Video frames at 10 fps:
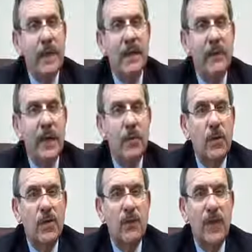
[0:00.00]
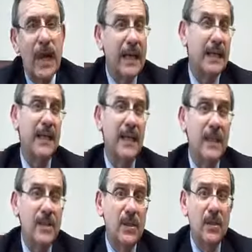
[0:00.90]
Many veterans find it
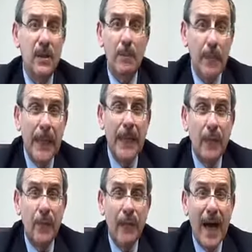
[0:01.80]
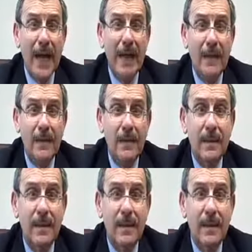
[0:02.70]
easier to pick a fight